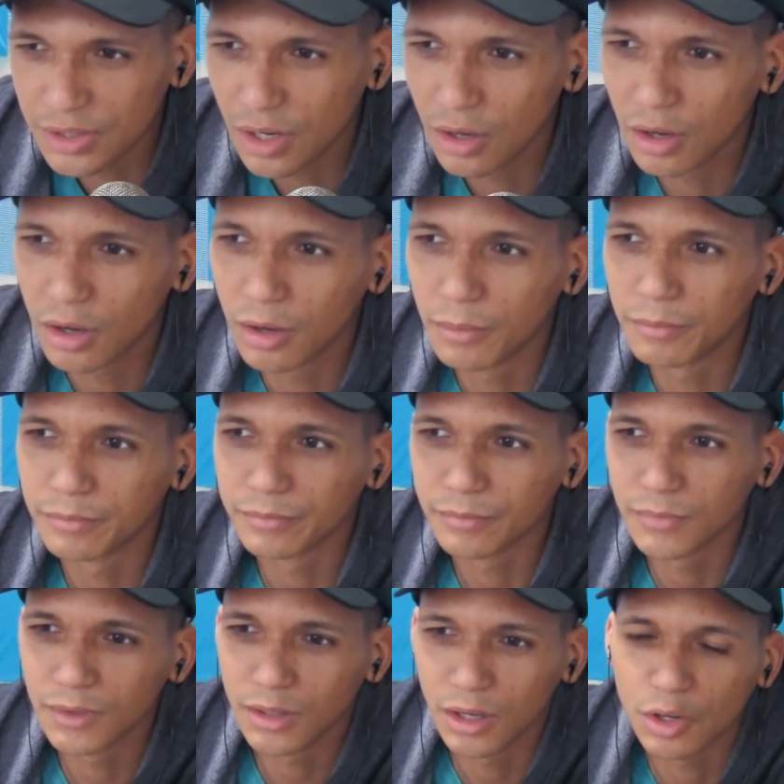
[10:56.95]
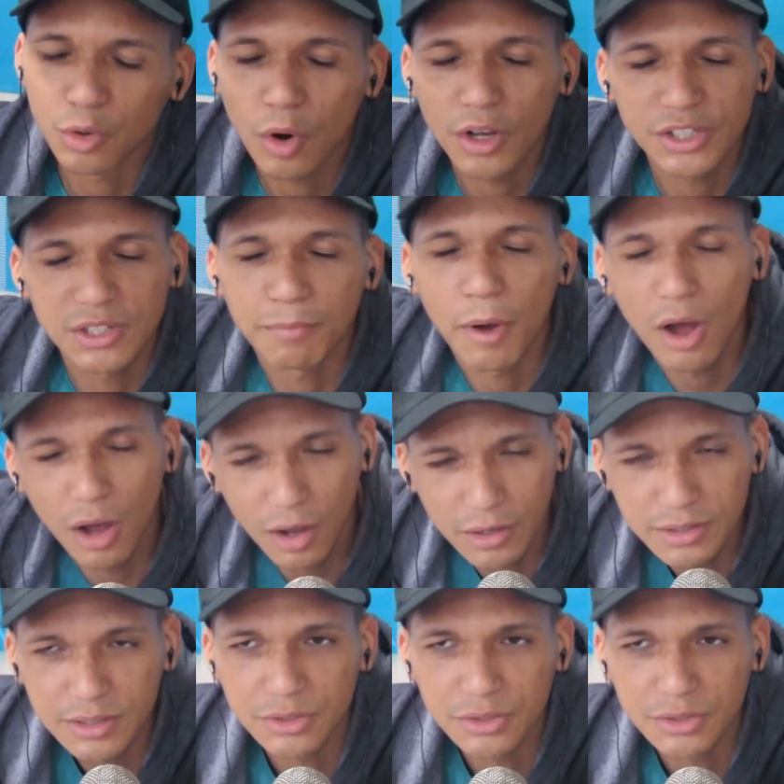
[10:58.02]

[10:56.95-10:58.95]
across the pond